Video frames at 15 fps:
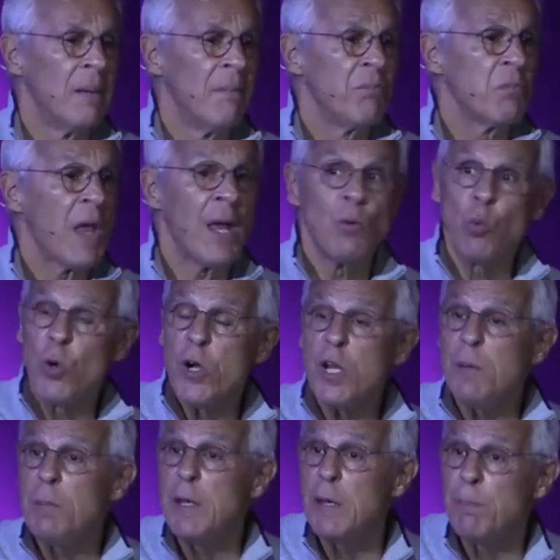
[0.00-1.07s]
And we're to
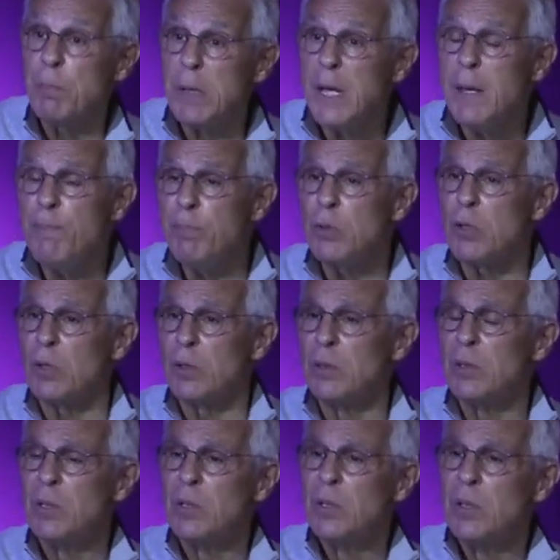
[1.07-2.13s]
be a people
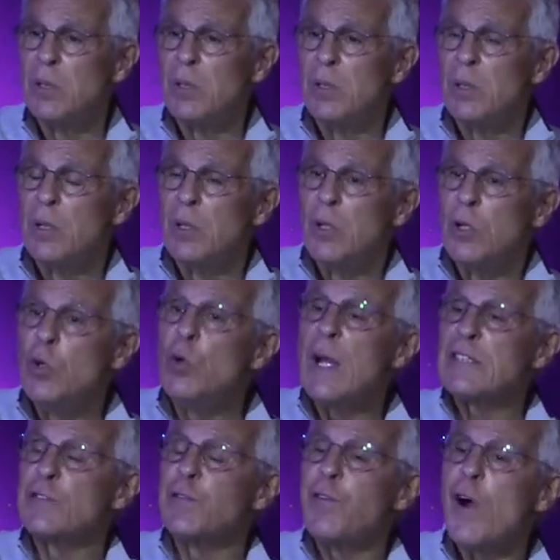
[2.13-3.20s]
who,
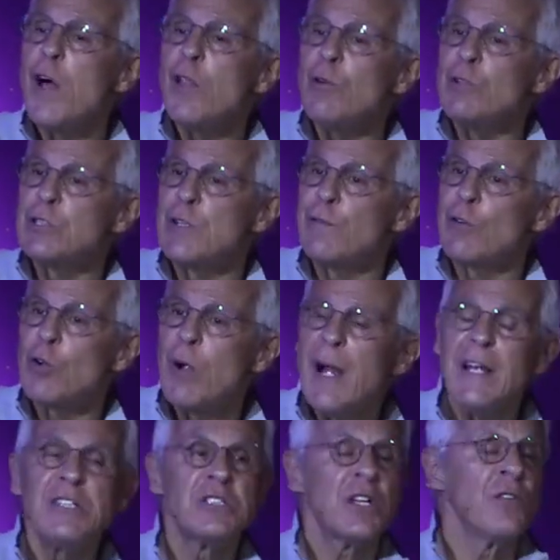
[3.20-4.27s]
as followers of
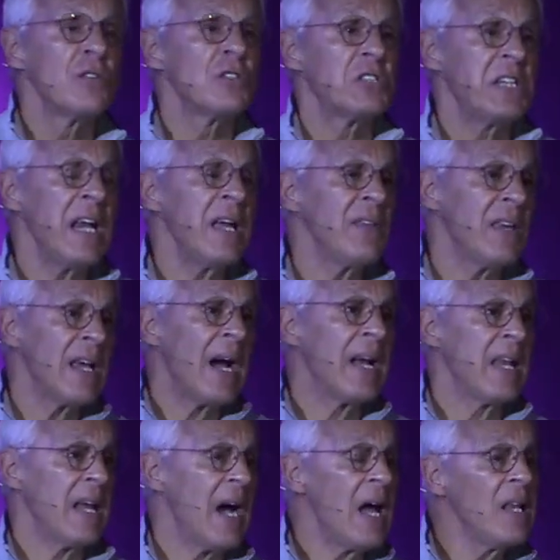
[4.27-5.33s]
Christ, understand the
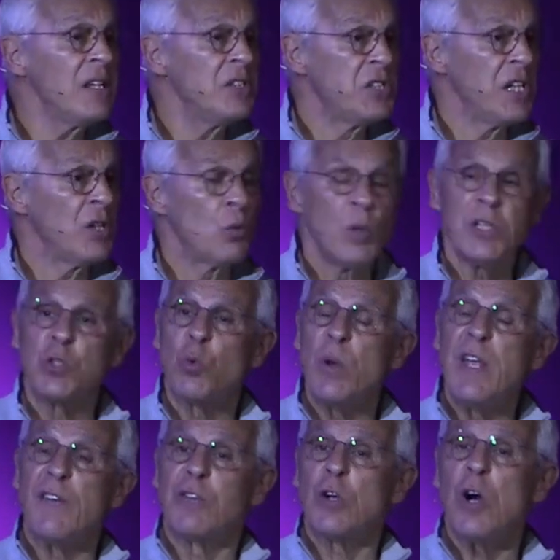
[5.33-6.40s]
ideology in which we
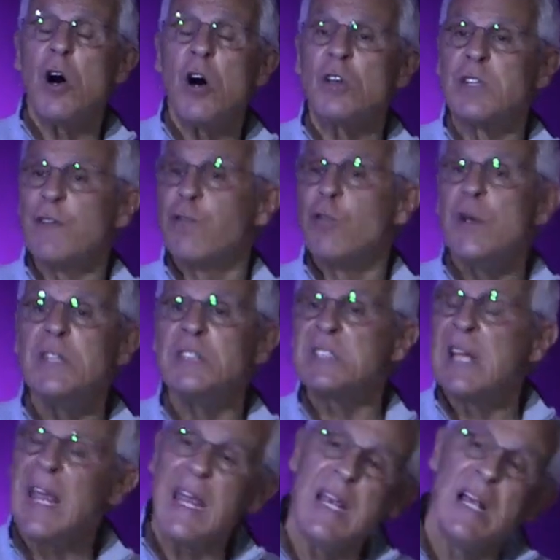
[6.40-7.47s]
have called if we say